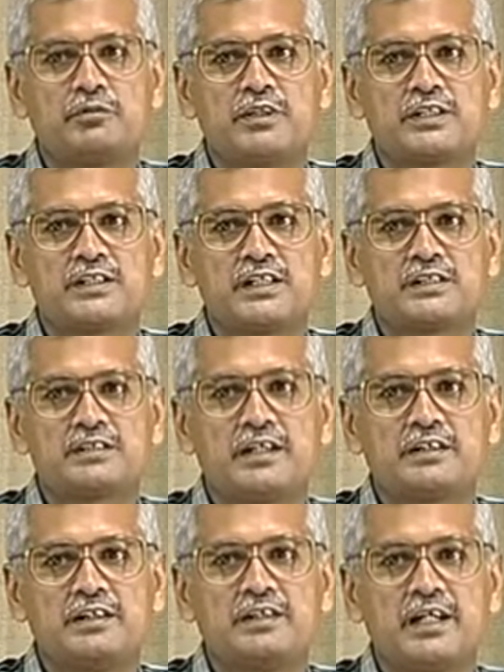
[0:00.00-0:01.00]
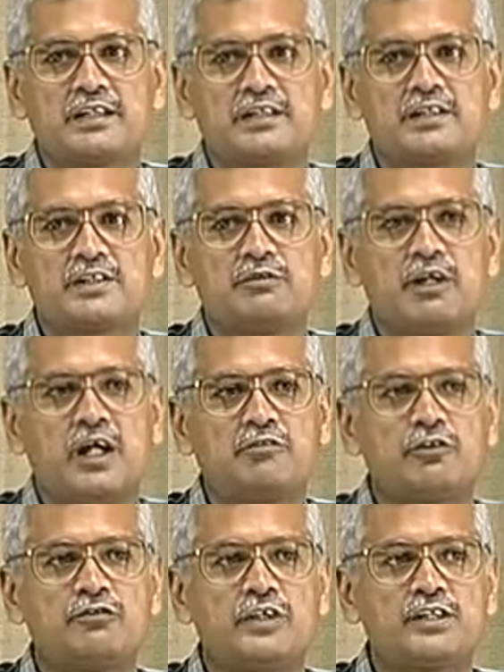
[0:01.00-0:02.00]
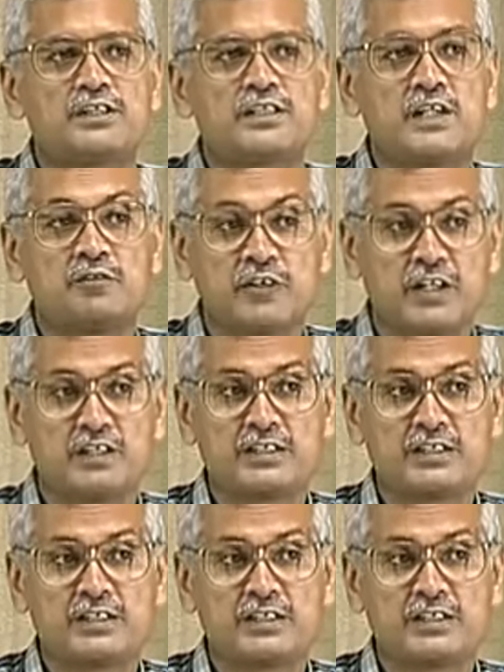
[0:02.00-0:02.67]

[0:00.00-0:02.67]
in the sense that in that case you will have to fit several